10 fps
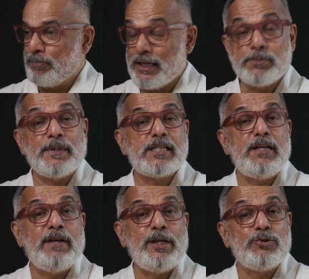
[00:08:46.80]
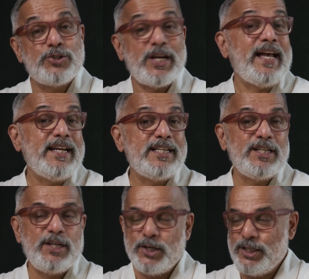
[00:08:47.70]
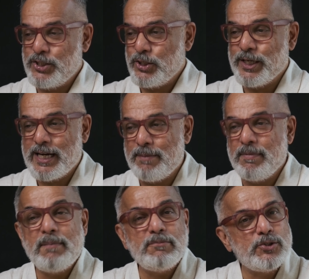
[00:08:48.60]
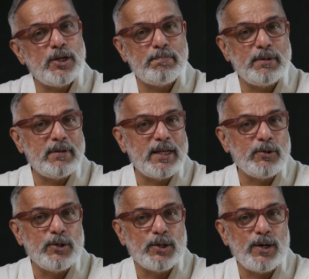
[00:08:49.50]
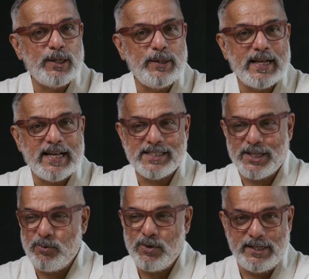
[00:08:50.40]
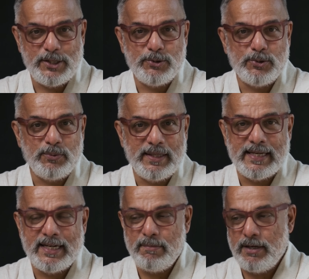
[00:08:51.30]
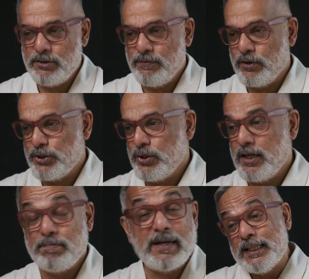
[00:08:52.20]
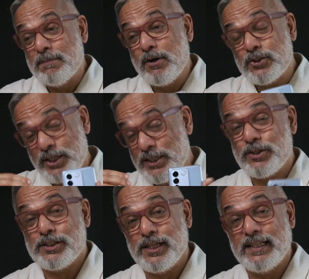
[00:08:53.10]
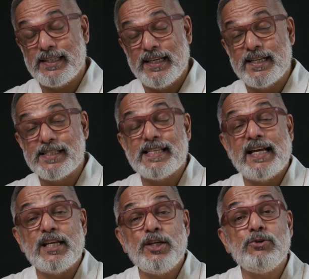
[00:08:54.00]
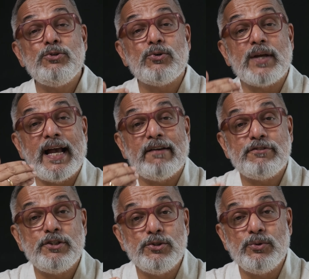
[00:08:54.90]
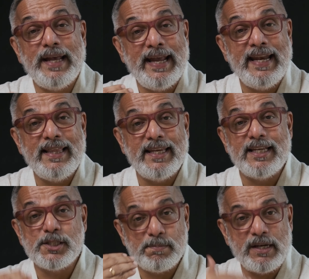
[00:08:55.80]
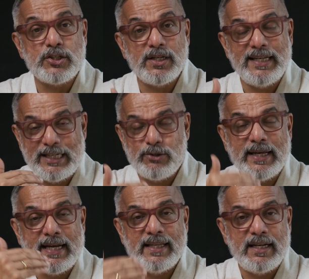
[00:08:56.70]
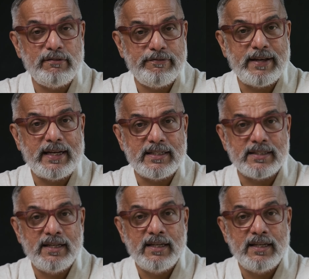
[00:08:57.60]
Especially when you share it in your Instagram, I'm sure people are going to call you and ask you, what did you do with that image, for sure. But the most interesting thing is that you don't have to do anything specially to get that effect.